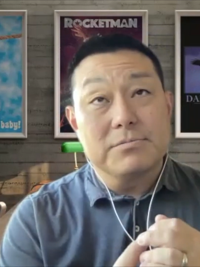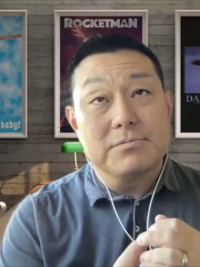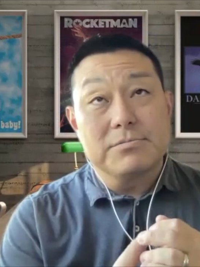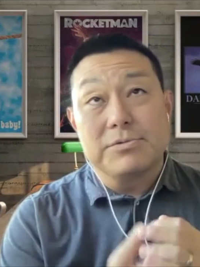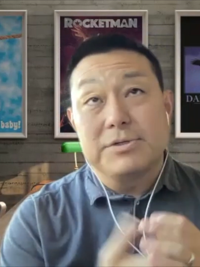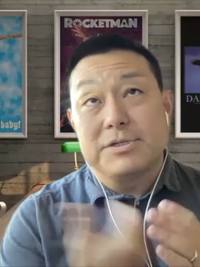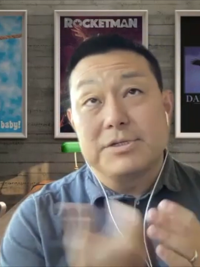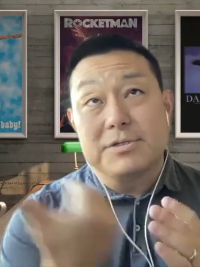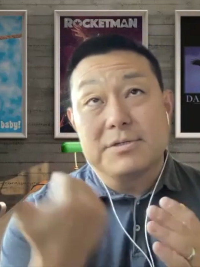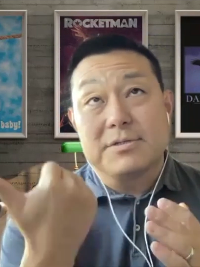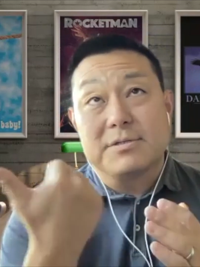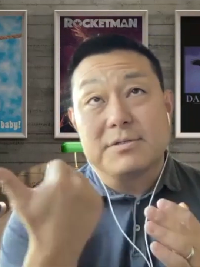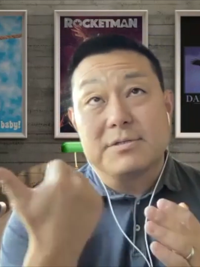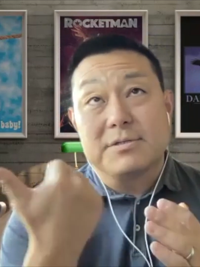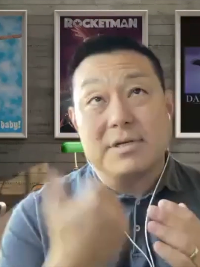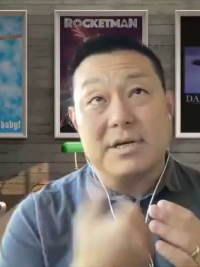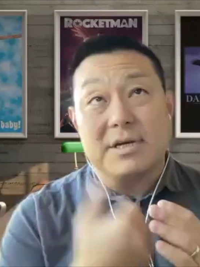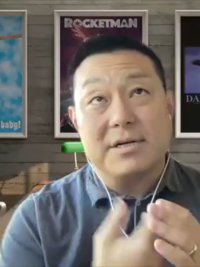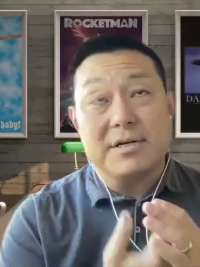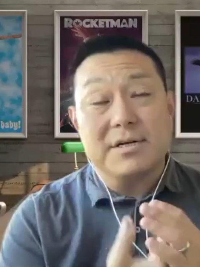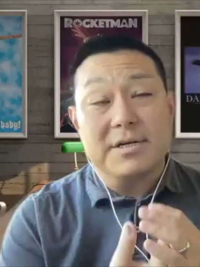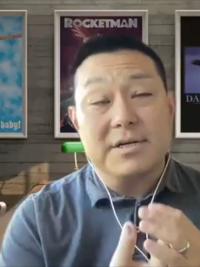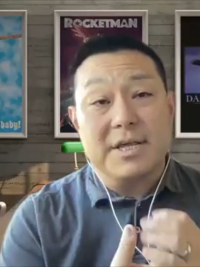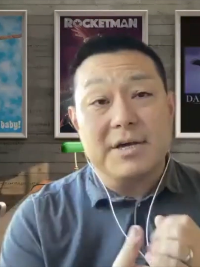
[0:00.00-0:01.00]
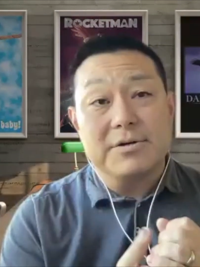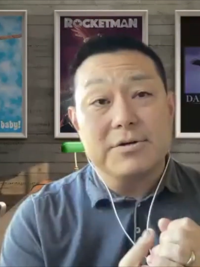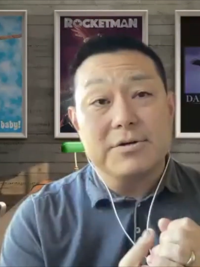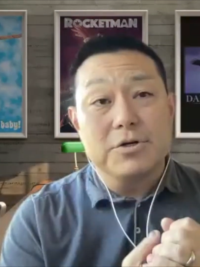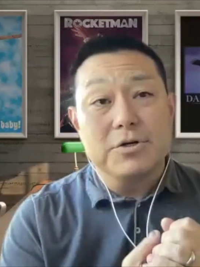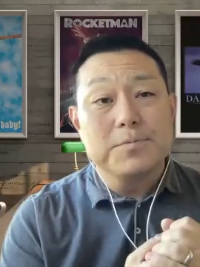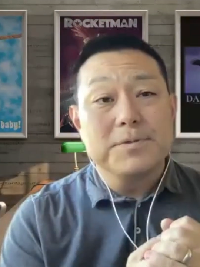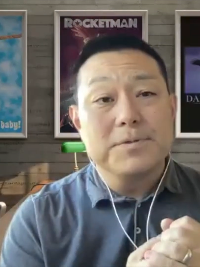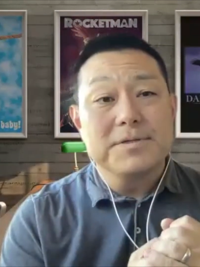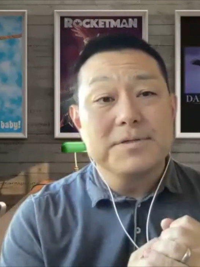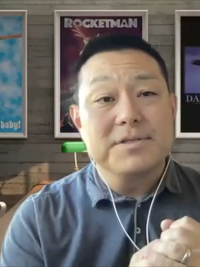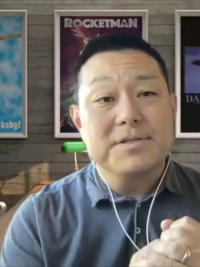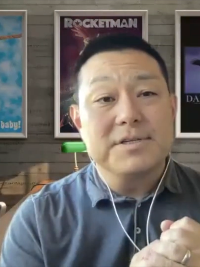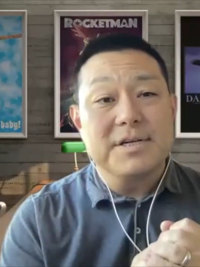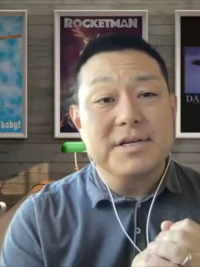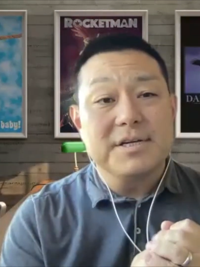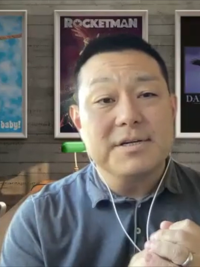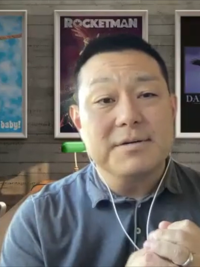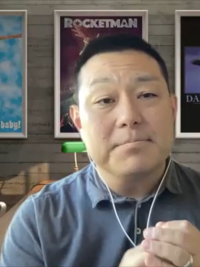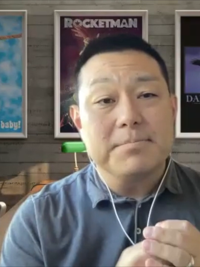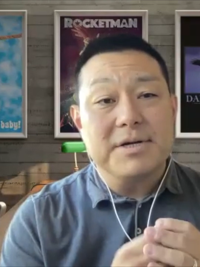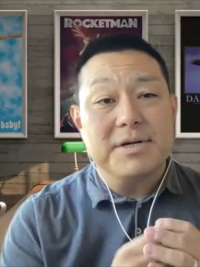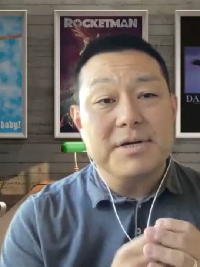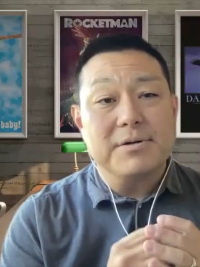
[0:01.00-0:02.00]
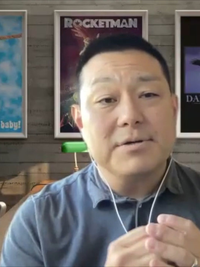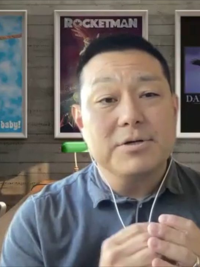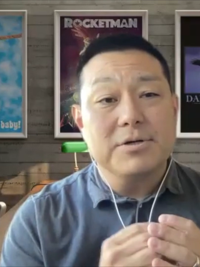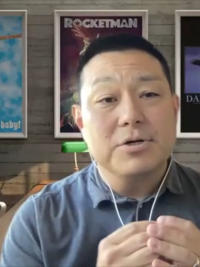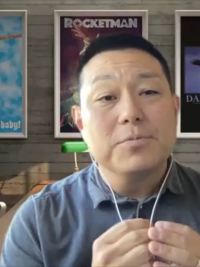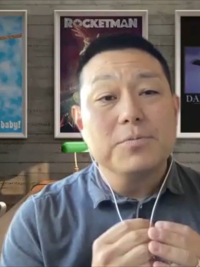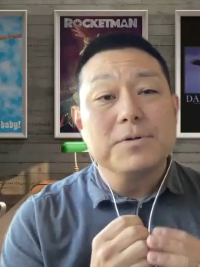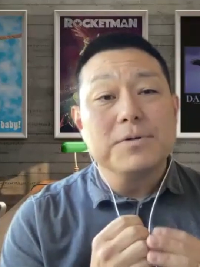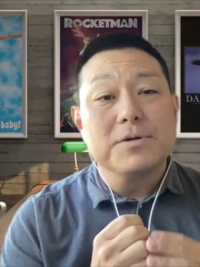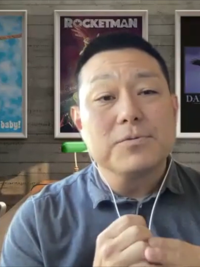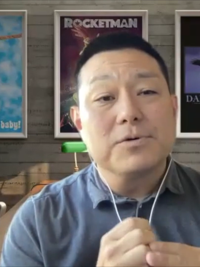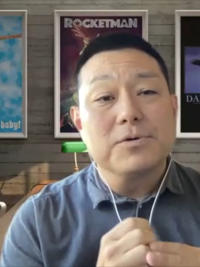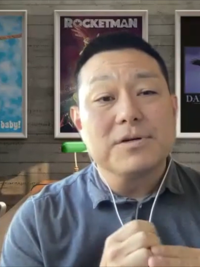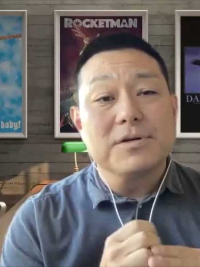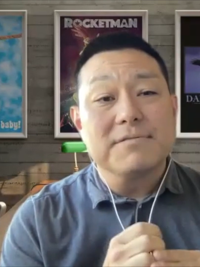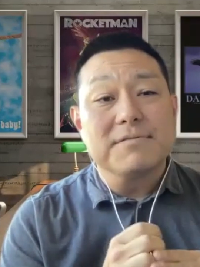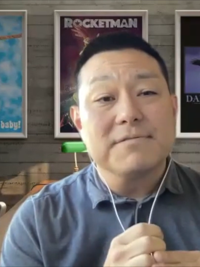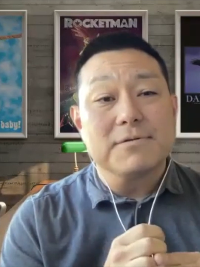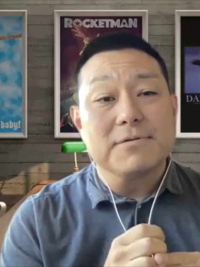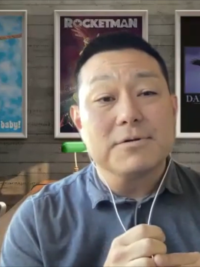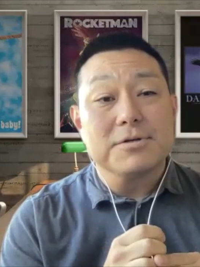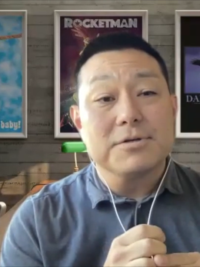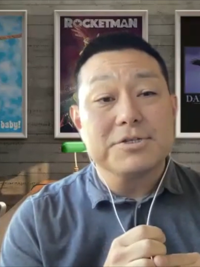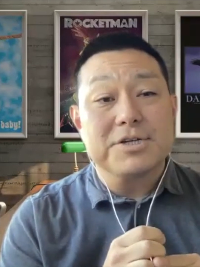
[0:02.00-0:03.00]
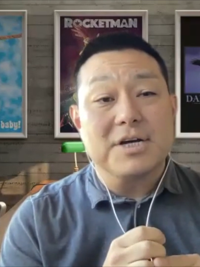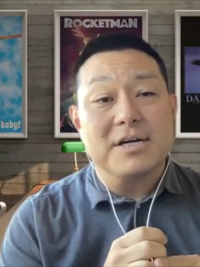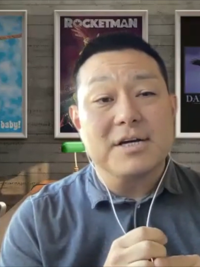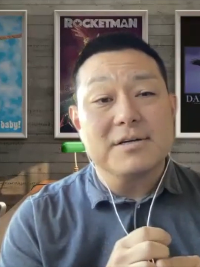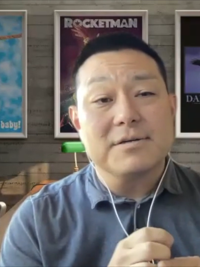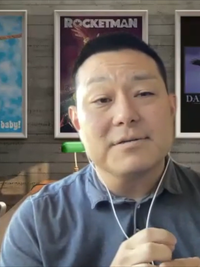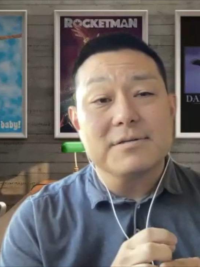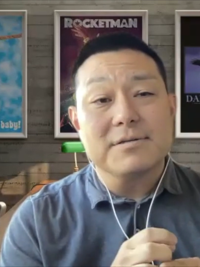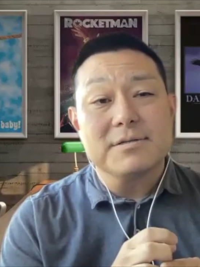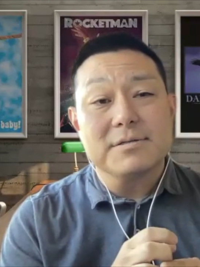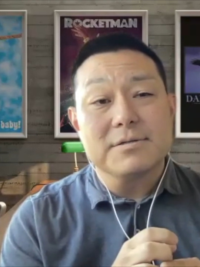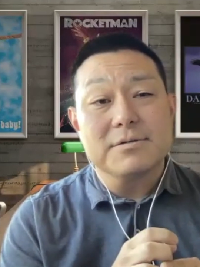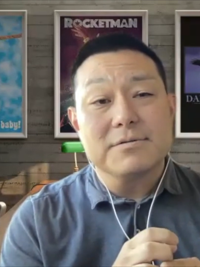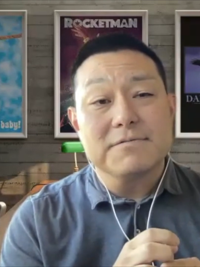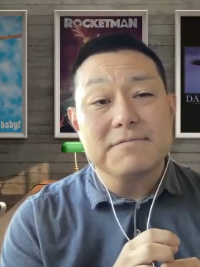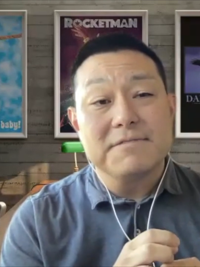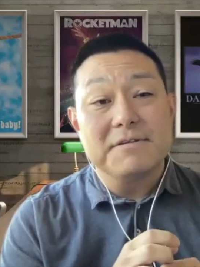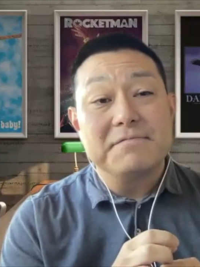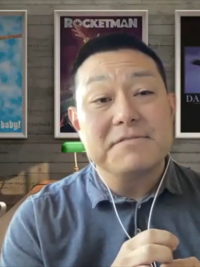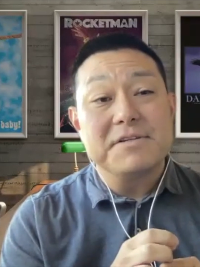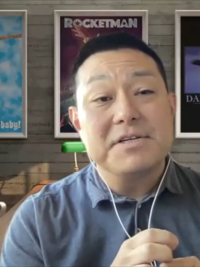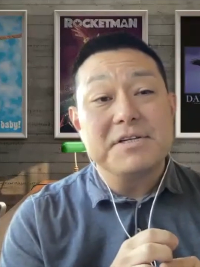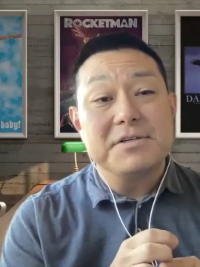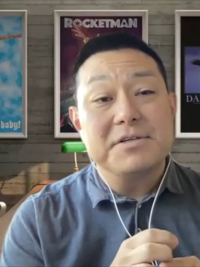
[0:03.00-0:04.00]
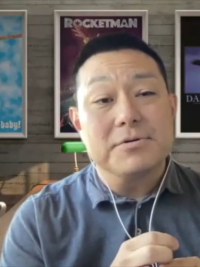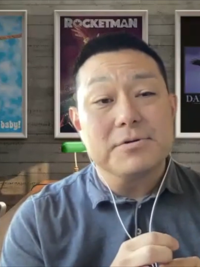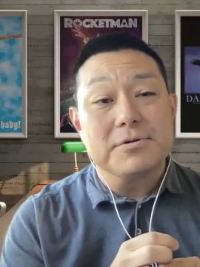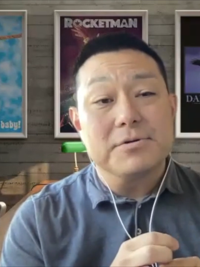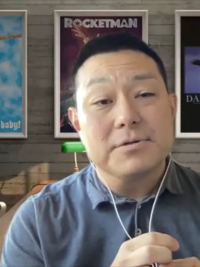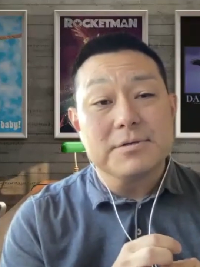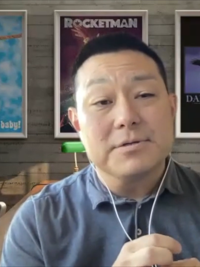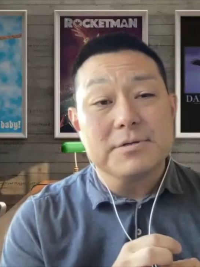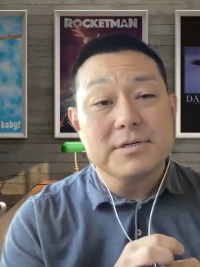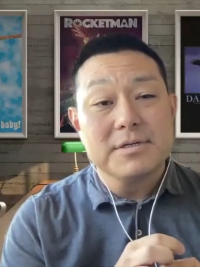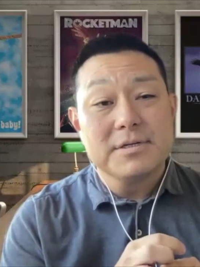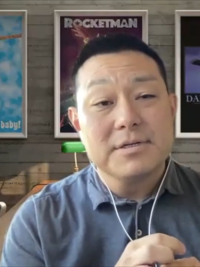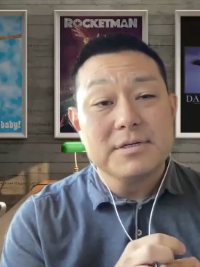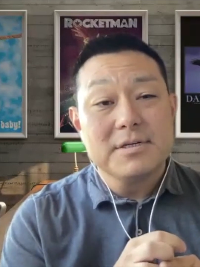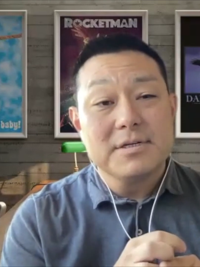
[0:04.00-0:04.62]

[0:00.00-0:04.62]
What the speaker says: We just had an account open today. A parent opened one for a child, so 15-year-old.